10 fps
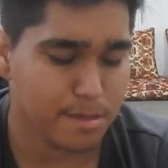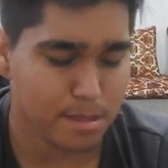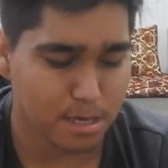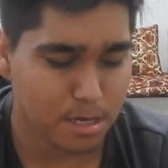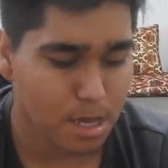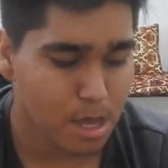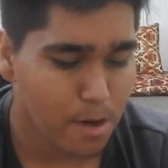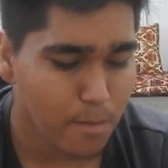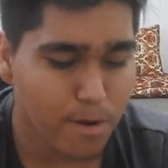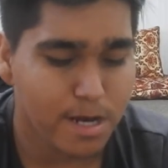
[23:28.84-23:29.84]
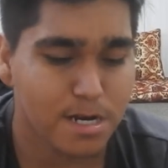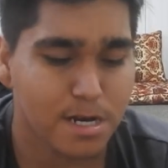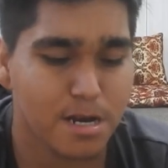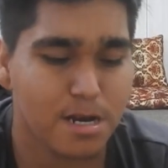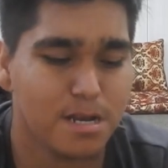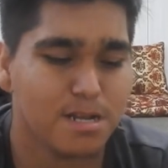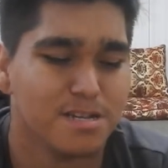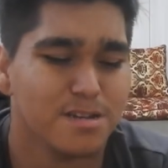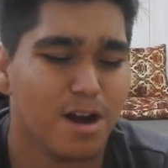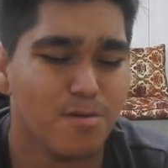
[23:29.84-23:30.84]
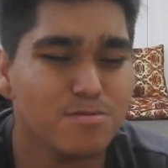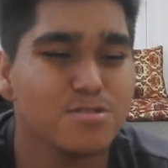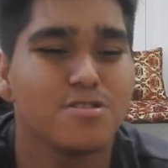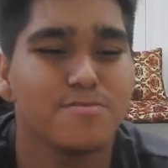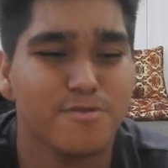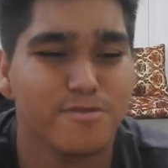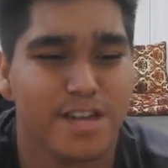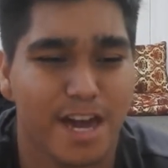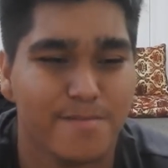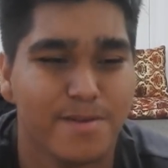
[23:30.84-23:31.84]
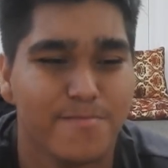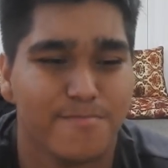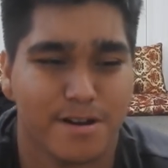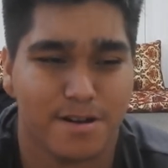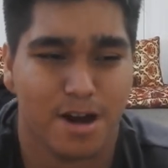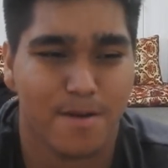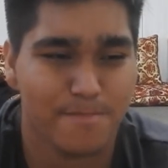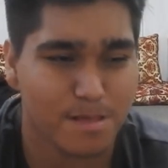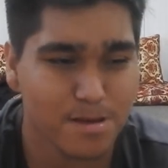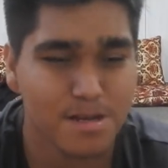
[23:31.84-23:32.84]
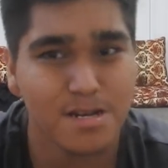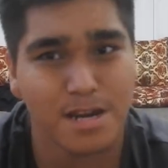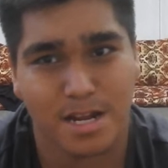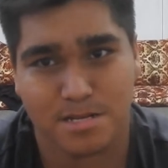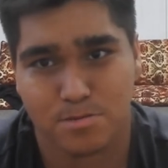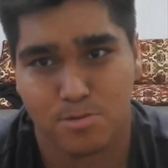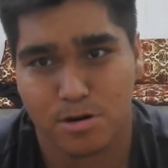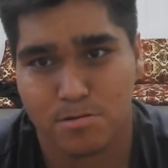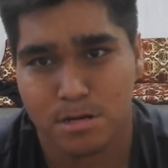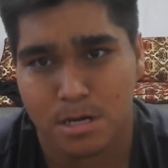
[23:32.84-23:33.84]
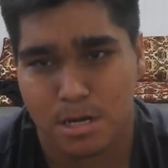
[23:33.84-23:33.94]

like, when, like, I will do more gaming, but upload it as well.